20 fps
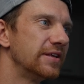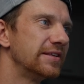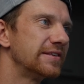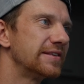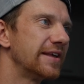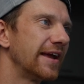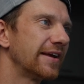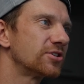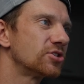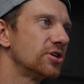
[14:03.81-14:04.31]

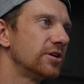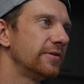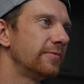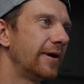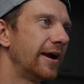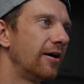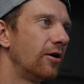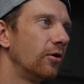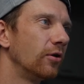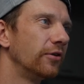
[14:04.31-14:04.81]
is actually
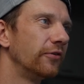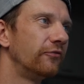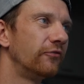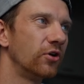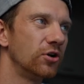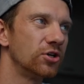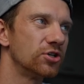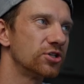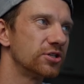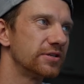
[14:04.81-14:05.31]
where all the
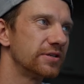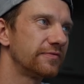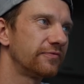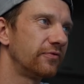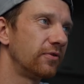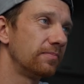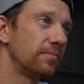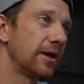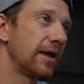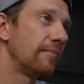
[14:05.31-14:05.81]
footage is
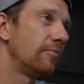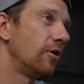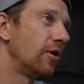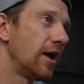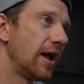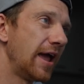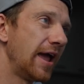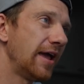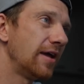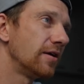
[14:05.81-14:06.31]
from
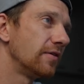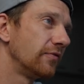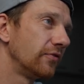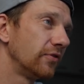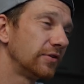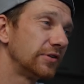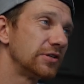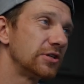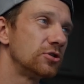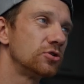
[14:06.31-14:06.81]
camera A. If
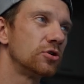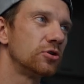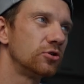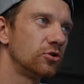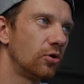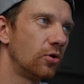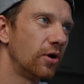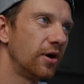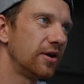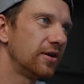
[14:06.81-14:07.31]
it's a
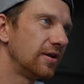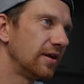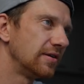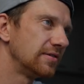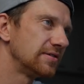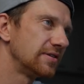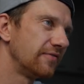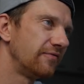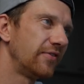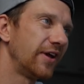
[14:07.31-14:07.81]
tutorial, then
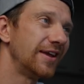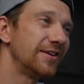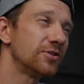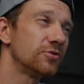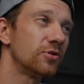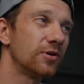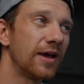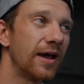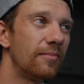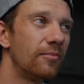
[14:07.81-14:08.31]
it's a phase
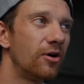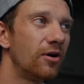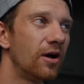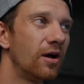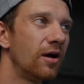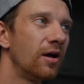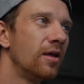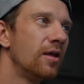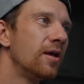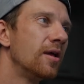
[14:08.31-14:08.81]
2
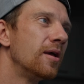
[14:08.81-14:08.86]
camera.